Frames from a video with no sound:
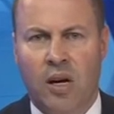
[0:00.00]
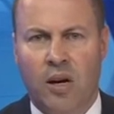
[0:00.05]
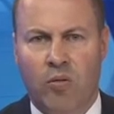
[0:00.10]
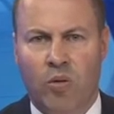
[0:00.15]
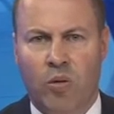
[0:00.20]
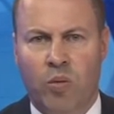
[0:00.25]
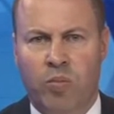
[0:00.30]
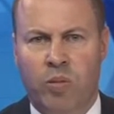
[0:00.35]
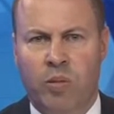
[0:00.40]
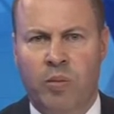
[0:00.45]

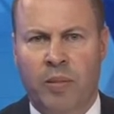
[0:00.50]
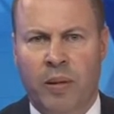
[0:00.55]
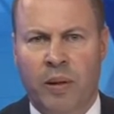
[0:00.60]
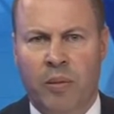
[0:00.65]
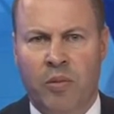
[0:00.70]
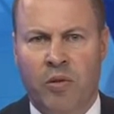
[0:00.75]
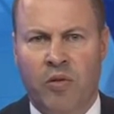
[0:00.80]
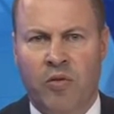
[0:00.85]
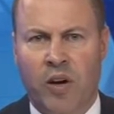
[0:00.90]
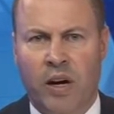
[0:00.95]
will be
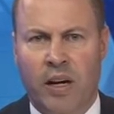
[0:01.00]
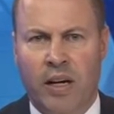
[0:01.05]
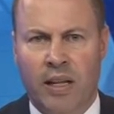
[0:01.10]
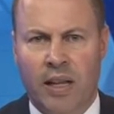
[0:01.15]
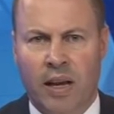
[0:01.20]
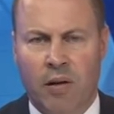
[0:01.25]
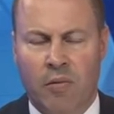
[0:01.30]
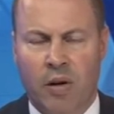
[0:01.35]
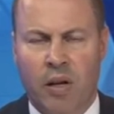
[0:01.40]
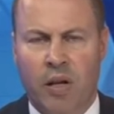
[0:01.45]
providing
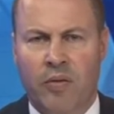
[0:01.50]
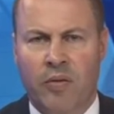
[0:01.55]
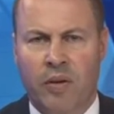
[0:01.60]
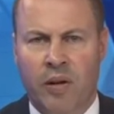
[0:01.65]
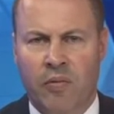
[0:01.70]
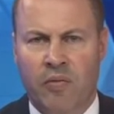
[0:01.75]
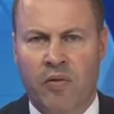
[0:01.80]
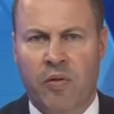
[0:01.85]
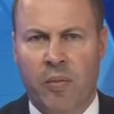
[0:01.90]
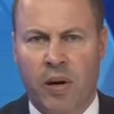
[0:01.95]
that relevant
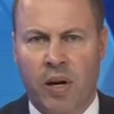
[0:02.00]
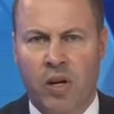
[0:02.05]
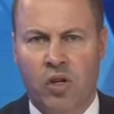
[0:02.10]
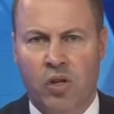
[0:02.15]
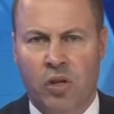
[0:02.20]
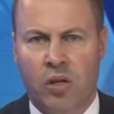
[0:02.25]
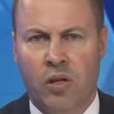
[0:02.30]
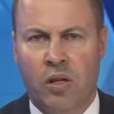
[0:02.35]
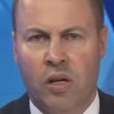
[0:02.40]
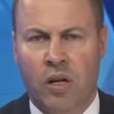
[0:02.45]

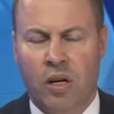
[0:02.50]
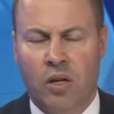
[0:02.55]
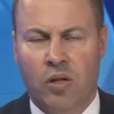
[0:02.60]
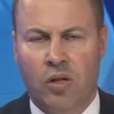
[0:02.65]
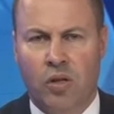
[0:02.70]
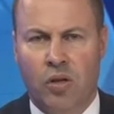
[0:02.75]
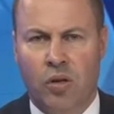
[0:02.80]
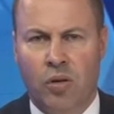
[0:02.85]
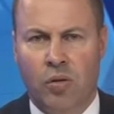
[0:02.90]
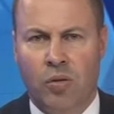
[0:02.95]
information
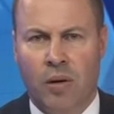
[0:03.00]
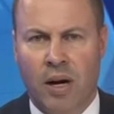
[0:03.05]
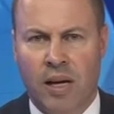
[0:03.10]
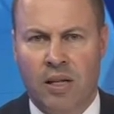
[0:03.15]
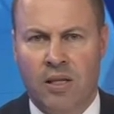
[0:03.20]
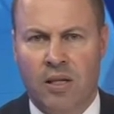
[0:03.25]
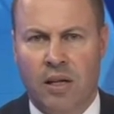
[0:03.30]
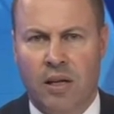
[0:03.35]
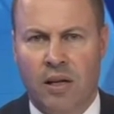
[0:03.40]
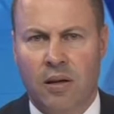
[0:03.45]
to
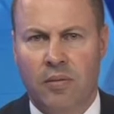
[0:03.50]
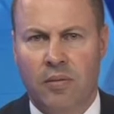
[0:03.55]
ASIC.